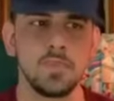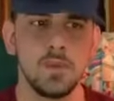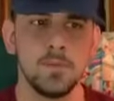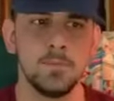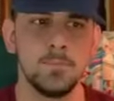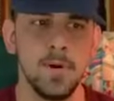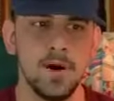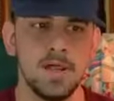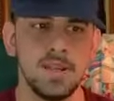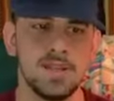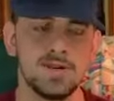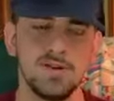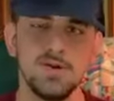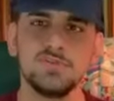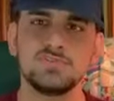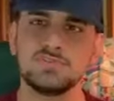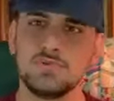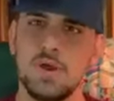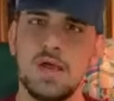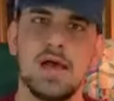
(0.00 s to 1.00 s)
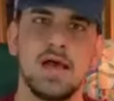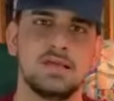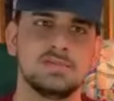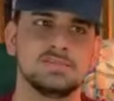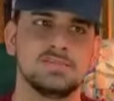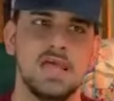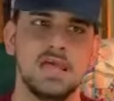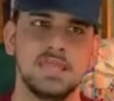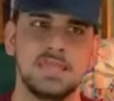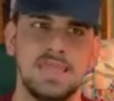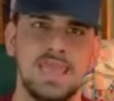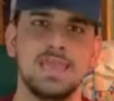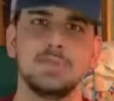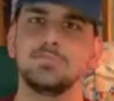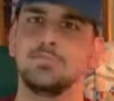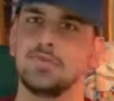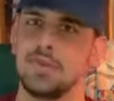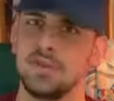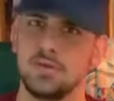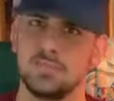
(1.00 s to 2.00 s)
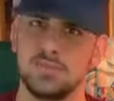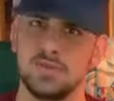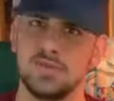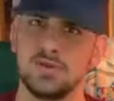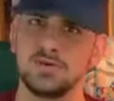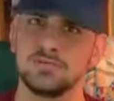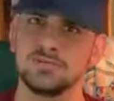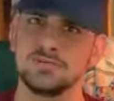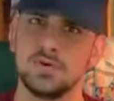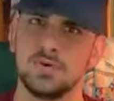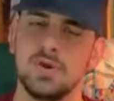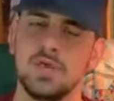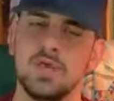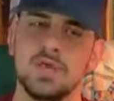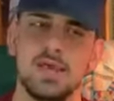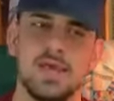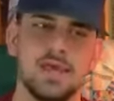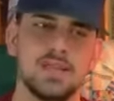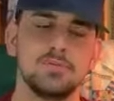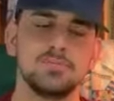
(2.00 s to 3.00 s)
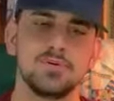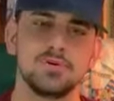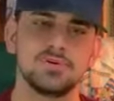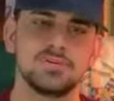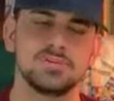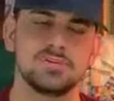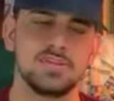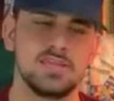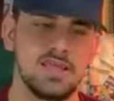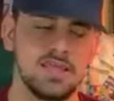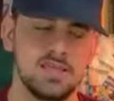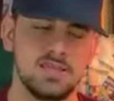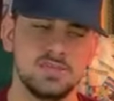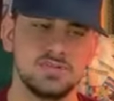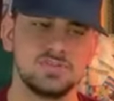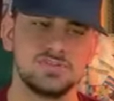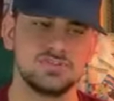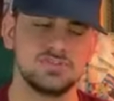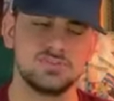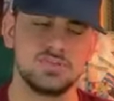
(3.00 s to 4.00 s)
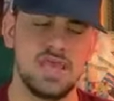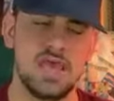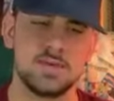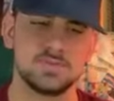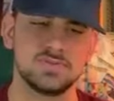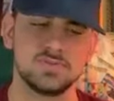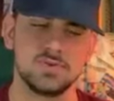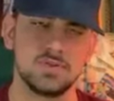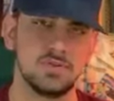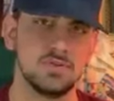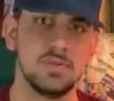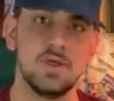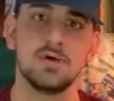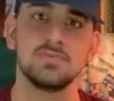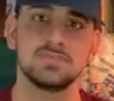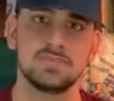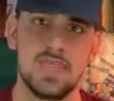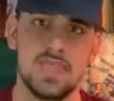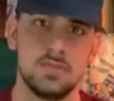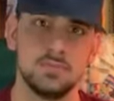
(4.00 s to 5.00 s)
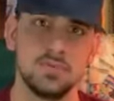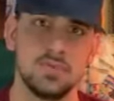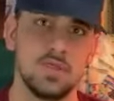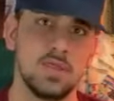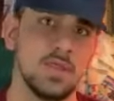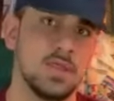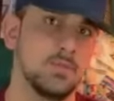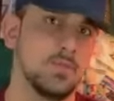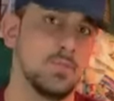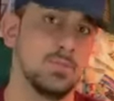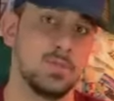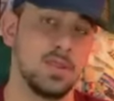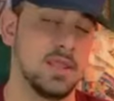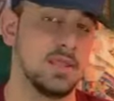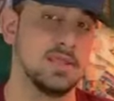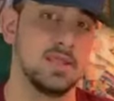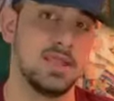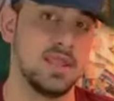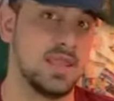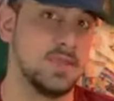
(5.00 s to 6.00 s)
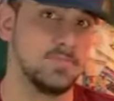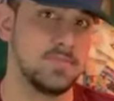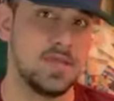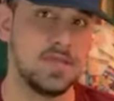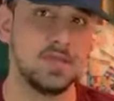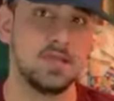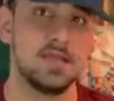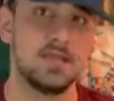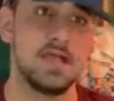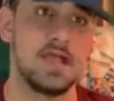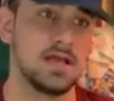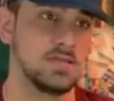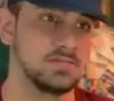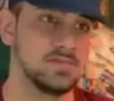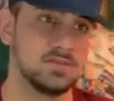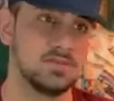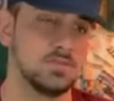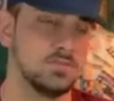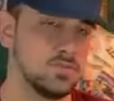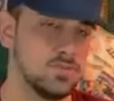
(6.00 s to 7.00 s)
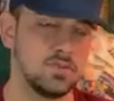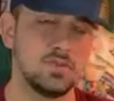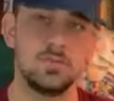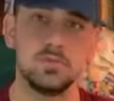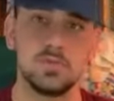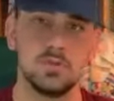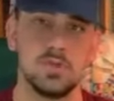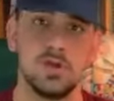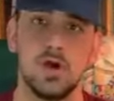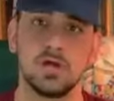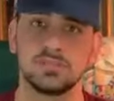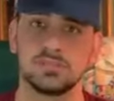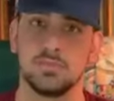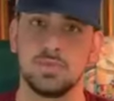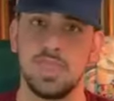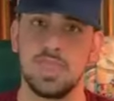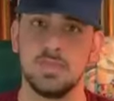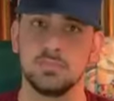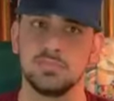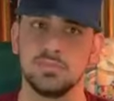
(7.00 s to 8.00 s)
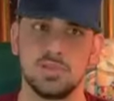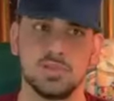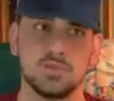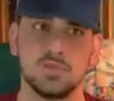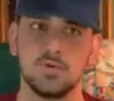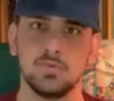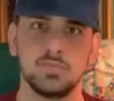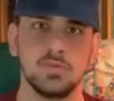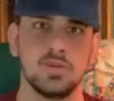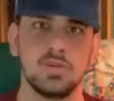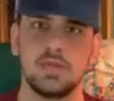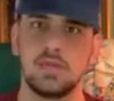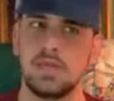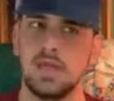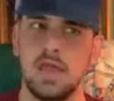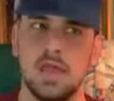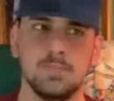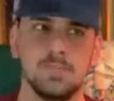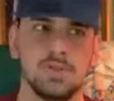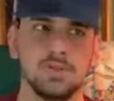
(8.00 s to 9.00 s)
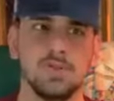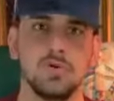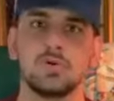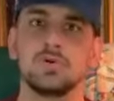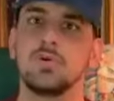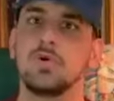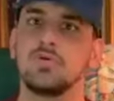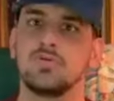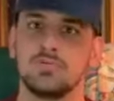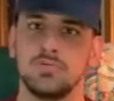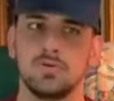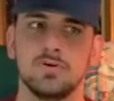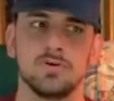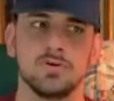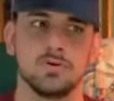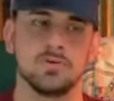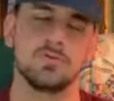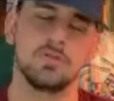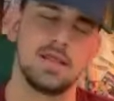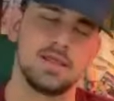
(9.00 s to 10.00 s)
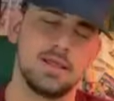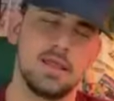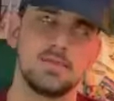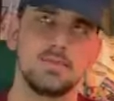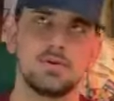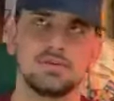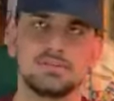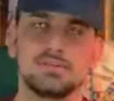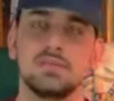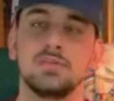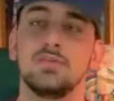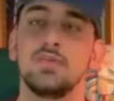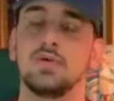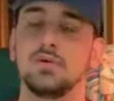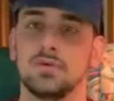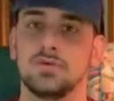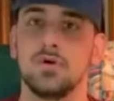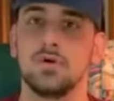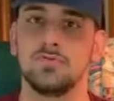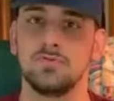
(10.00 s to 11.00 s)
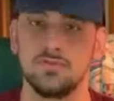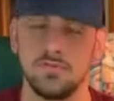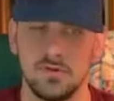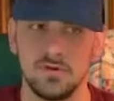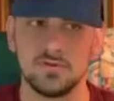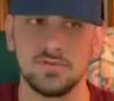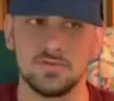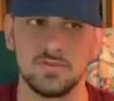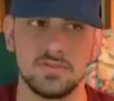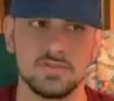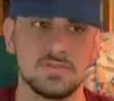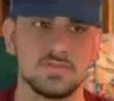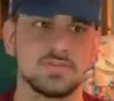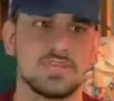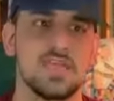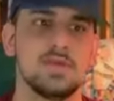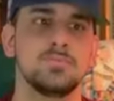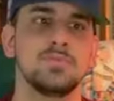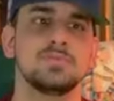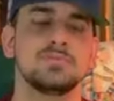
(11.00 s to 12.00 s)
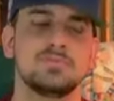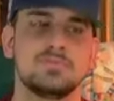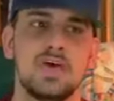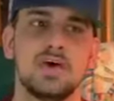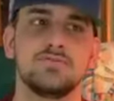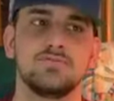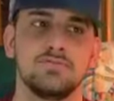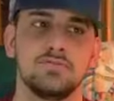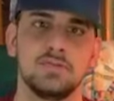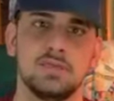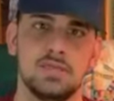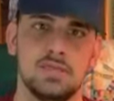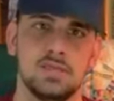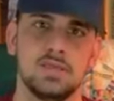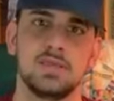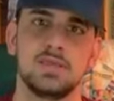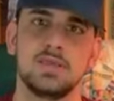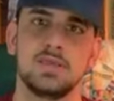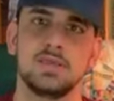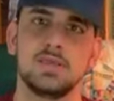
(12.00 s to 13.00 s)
but it also has that gameplay appeal. So any person that it just absolutely loves gameplay and will play any game that has a really, really awesome gameplay loop, I mean, look no further than this game, but definitely